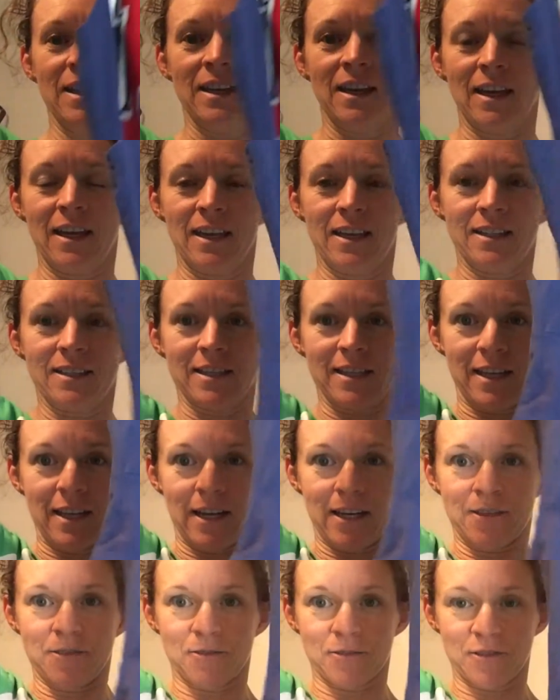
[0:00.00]
and it's an
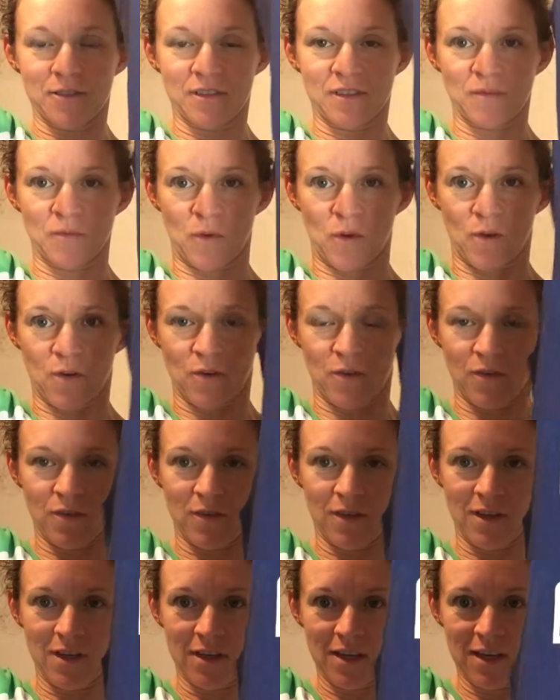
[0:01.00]
extra
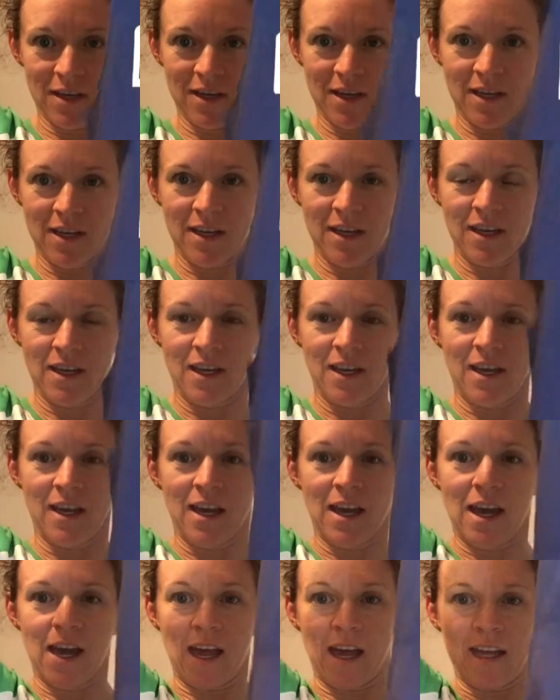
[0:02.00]
small,
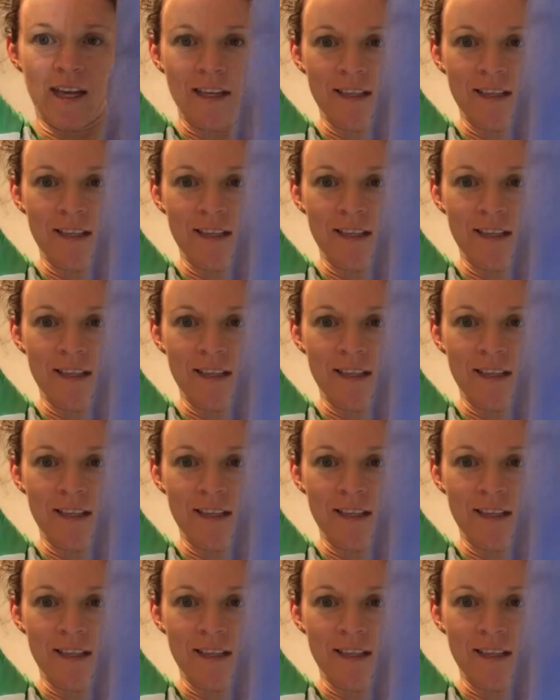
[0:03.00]
and